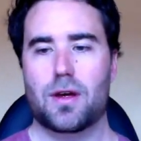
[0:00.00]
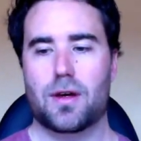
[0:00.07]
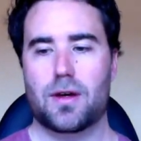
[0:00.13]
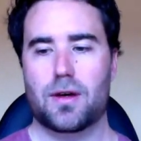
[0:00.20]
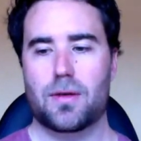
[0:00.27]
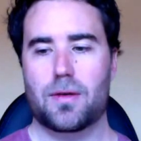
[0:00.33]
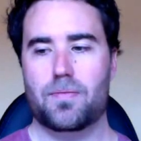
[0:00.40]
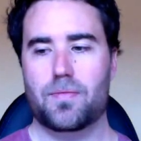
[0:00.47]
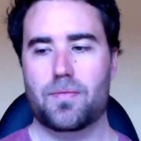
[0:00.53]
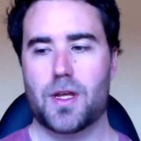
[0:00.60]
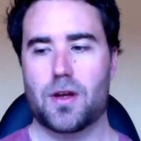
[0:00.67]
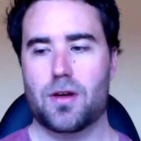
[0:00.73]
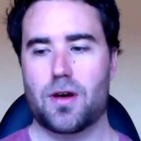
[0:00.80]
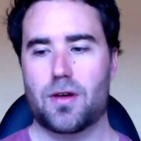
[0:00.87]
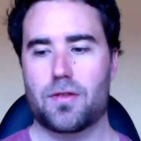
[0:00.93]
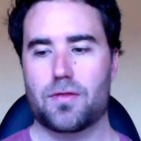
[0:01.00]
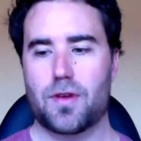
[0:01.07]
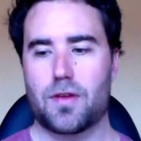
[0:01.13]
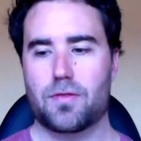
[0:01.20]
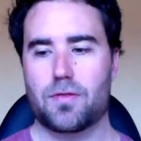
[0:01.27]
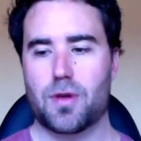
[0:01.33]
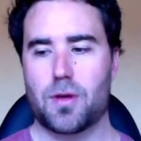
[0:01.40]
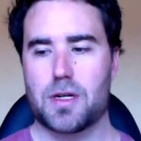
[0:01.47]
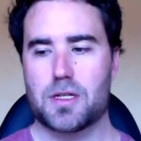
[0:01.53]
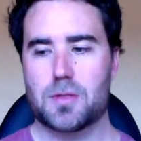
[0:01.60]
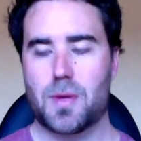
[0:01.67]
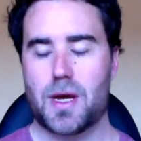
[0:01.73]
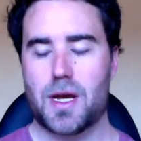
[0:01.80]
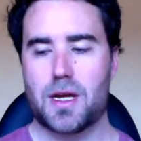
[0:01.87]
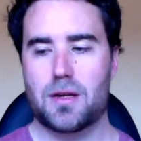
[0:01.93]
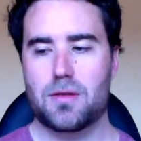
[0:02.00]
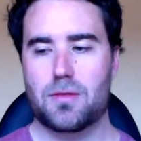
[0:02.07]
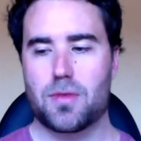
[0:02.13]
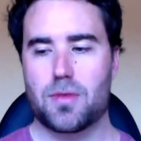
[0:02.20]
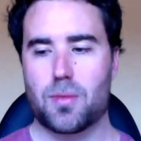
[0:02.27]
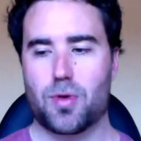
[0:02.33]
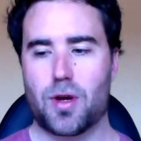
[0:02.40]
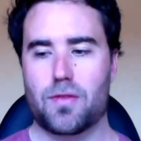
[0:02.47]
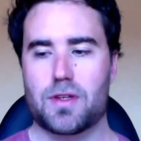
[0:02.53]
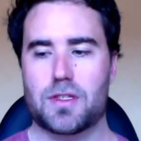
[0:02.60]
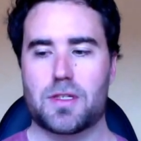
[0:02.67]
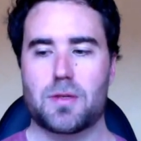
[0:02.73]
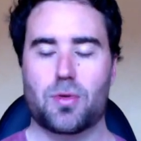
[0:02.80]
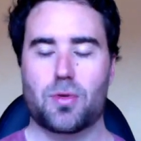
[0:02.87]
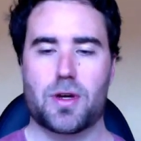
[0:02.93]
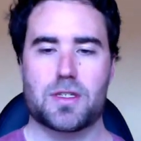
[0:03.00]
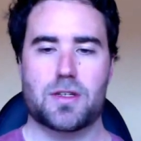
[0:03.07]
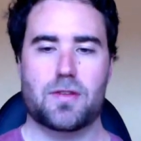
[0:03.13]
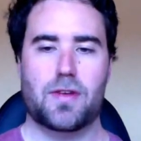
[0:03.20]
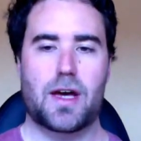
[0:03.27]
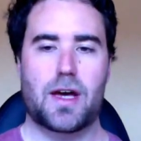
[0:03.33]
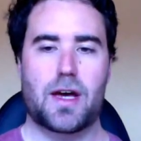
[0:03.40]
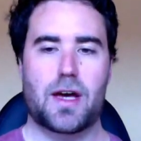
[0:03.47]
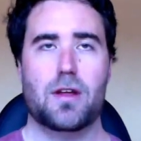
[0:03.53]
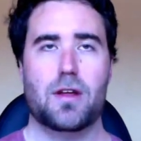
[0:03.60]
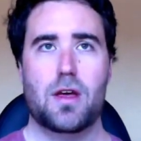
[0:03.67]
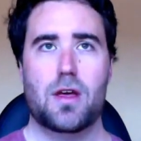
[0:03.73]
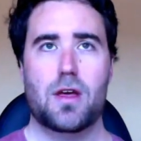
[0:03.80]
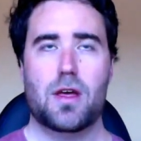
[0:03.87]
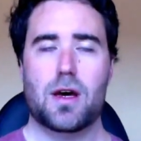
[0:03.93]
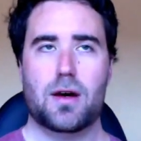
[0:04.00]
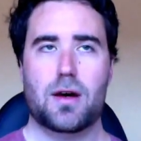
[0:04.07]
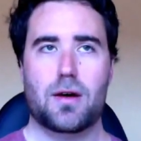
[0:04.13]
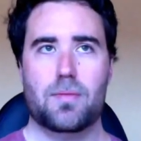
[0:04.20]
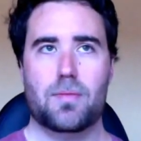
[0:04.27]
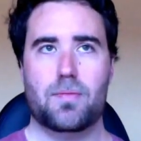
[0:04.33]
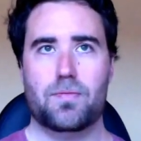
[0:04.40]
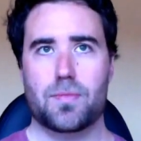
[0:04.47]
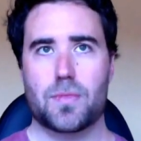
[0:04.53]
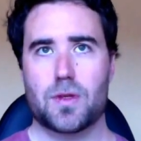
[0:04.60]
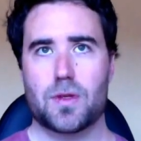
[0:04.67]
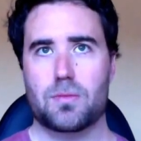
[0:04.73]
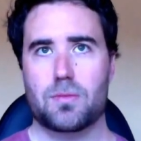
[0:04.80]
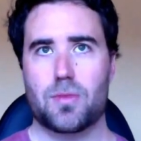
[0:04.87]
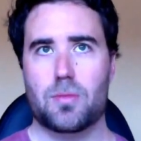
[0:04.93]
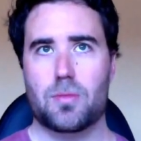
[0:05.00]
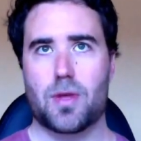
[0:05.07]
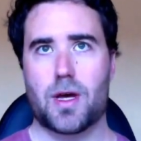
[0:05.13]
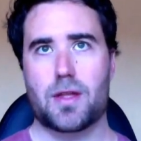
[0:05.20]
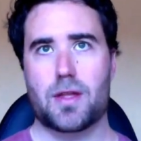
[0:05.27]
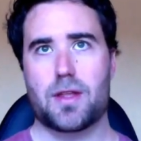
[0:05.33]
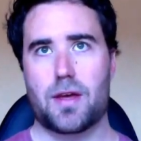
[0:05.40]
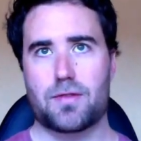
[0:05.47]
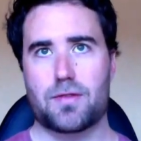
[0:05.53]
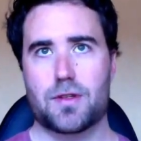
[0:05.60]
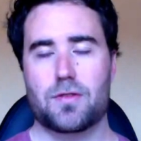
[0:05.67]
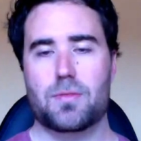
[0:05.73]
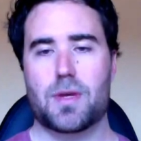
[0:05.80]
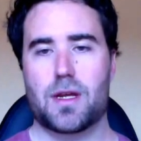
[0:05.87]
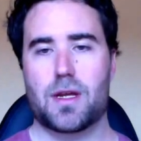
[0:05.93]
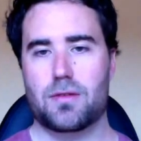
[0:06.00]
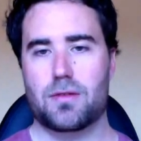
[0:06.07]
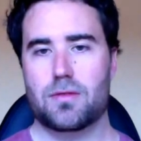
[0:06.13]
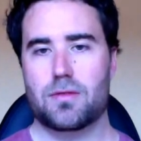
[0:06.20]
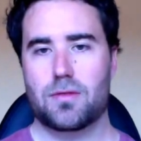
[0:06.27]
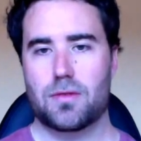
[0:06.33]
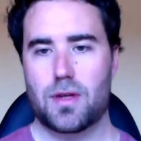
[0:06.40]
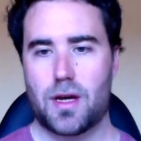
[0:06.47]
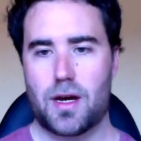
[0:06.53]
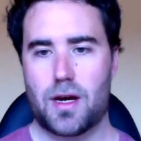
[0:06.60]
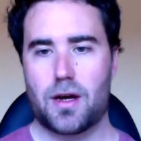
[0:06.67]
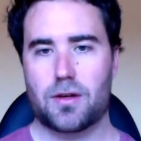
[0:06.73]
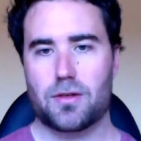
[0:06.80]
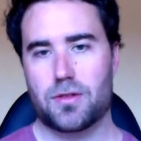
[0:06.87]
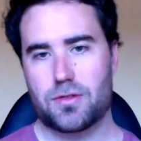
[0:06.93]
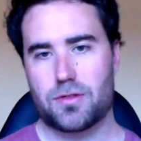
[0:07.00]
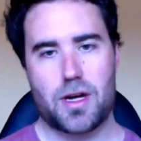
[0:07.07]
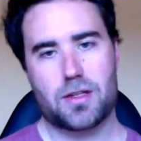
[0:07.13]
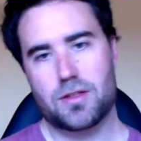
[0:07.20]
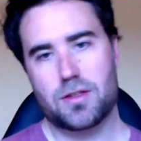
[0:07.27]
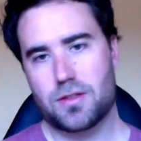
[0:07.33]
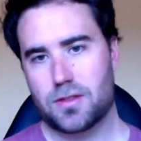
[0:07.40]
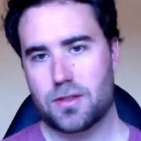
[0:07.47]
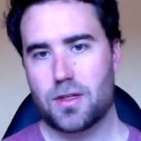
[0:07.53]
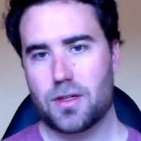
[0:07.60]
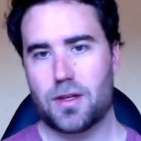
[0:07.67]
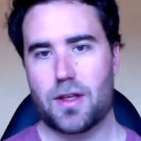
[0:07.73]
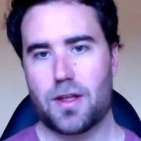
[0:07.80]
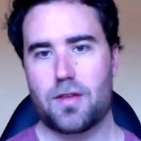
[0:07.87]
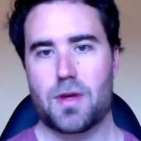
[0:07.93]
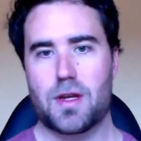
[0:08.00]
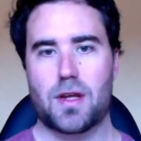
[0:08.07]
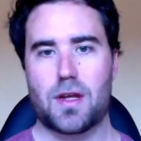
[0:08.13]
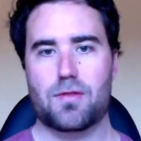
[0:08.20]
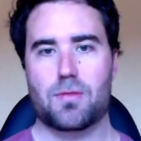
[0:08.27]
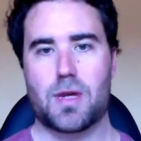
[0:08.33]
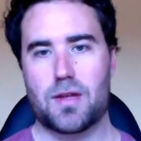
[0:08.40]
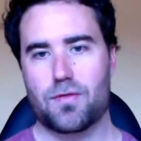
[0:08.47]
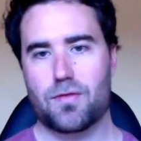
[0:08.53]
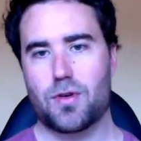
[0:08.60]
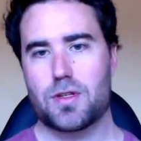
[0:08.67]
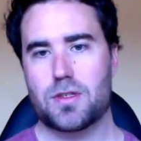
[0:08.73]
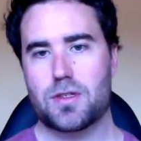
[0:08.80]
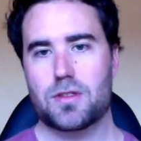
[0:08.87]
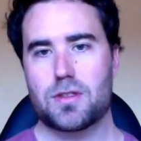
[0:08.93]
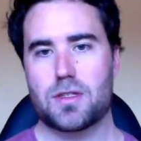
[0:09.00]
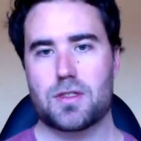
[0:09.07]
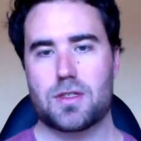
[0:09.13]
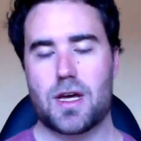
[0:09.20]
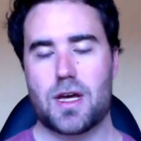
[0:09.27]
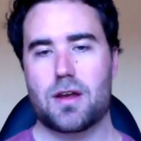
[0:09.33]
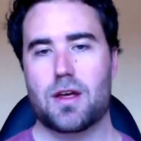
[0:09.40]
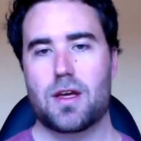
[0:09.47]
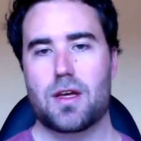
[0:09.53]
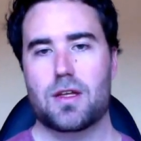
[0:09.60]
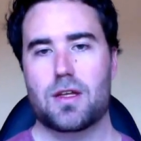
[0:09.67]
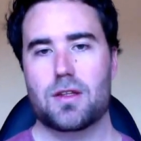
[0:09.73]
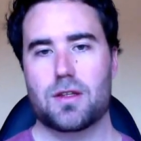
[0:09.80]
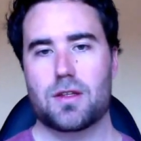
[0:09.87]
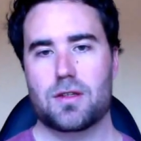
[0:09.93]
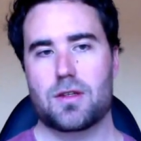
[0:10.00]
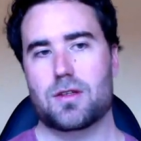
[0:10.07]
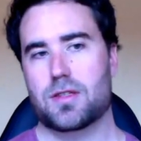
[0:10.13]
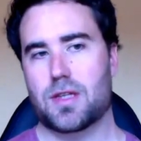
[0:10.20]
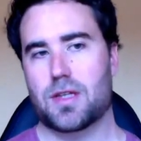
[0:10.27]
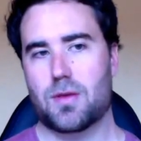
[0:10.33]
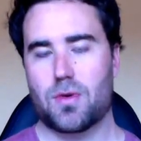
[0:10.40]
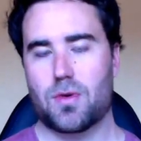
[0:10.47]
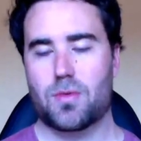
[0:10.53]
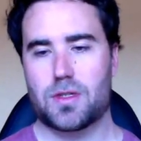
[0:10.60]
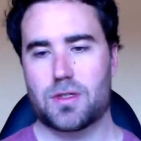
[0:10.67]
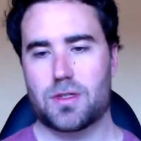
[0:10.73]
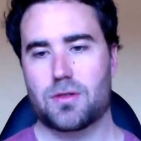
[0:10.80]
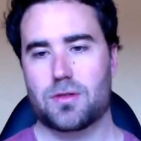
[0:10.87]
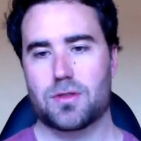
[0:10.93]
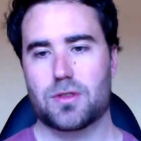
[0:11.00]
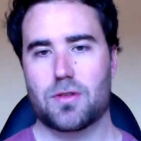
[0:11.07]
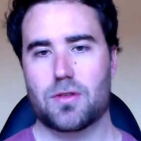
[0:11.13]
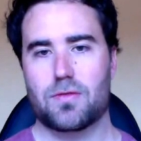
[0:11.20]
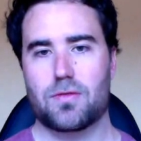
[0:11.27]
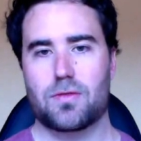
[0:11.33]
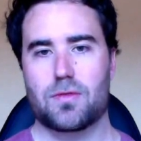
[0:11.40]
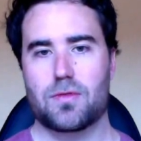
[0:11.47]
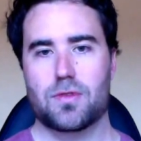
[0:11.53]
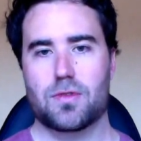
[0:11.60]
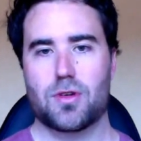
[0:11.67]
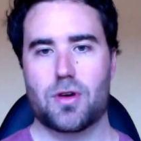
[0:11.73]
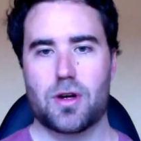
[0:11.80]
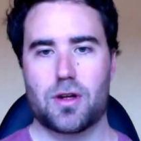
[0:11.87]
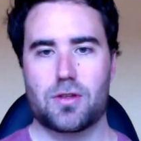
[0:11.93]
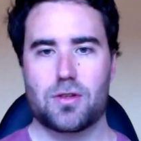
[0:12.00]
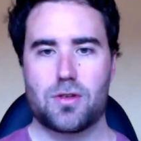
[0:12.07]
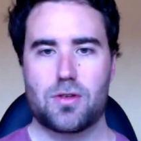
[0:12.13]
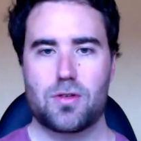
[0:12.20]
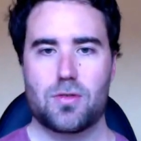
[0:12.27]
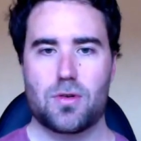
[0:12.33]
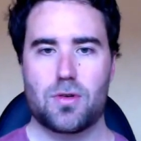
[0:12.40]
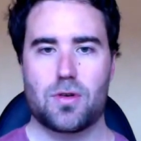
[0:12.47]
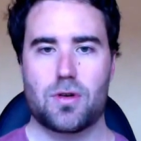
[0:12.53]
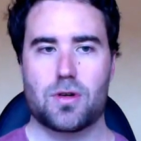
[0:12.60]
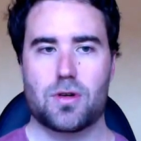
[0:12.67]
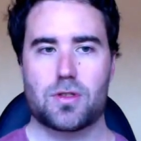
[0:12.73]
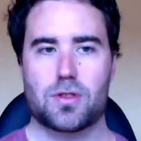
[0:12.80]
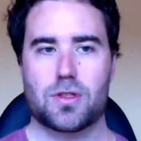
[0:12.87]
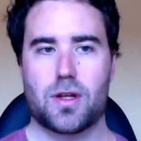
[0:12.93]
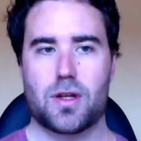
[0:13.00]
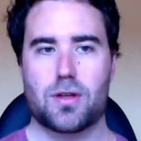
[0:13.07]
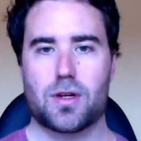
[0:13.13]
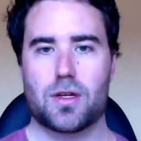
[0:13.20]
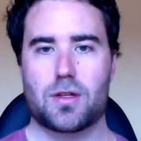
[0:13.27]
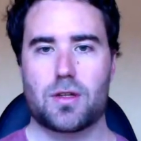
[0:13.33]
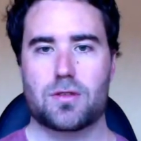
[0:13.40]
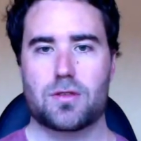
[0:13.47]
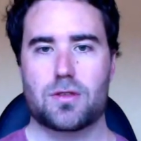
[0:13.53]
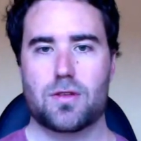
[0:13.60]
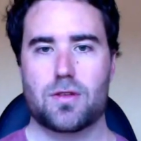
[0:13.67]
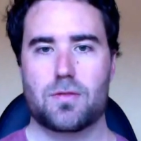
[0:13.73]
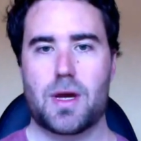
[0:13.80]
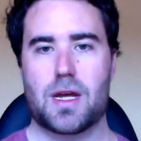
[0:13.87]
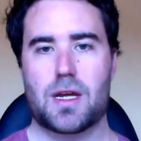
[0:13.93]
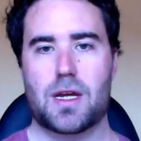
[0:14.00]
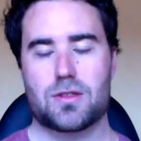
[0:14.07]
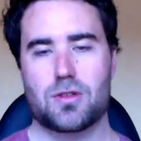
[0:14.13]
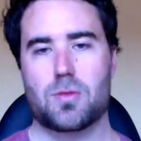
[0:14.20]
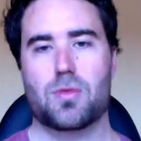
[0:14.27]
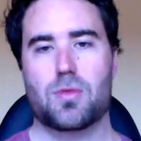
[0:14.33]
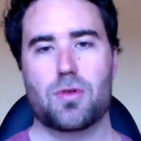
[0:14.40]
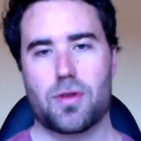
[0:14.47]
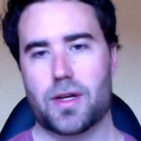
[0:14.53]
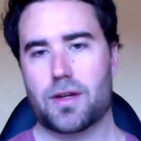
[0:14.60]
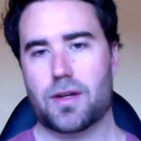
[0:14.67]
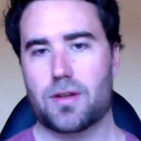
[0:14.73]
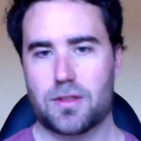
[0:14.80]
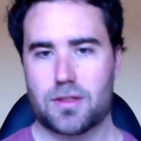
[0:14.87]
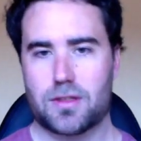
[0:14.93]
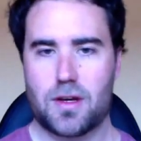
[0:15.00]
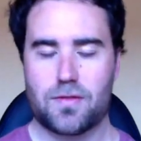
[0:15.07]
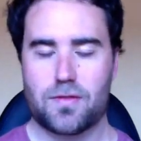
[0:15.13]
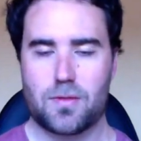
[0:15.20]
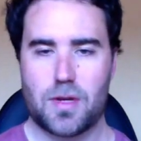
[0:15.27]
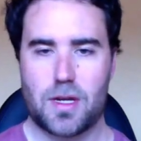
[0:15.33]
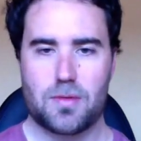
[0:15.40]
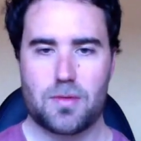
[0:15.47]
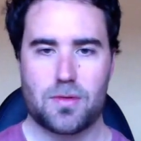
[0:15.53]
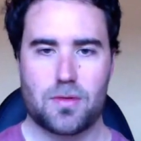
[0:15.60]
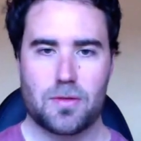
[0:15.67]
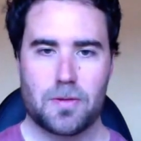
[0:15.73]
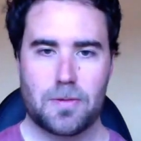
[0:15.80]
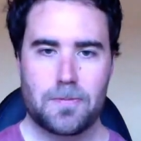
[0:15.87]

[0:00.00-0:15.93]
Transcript: You know, I've pretty much paid the previous employees I've had. Like they've sort of been contractors and they've been giving me invoices. Is that what we're still sort of trying to do, or should I look at sort of paying super and all that kind of stuff for people?